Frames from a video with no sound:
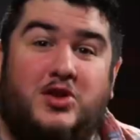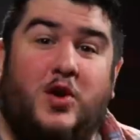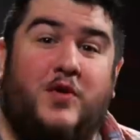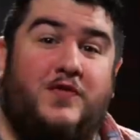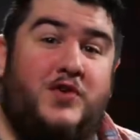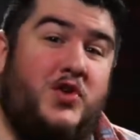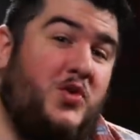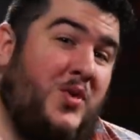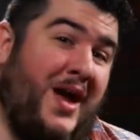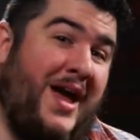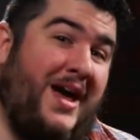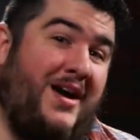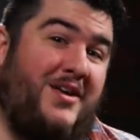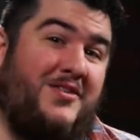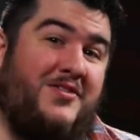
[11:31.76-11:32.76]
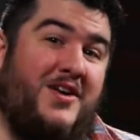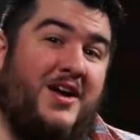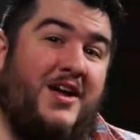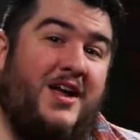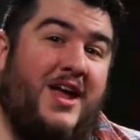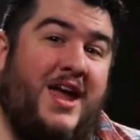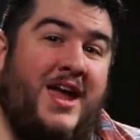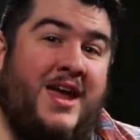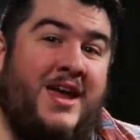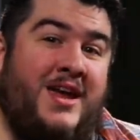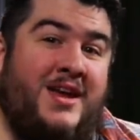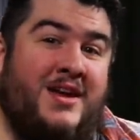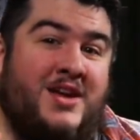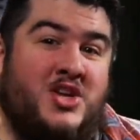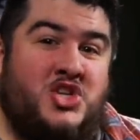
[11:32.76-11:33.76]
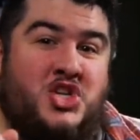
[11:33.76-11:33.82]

So if you have a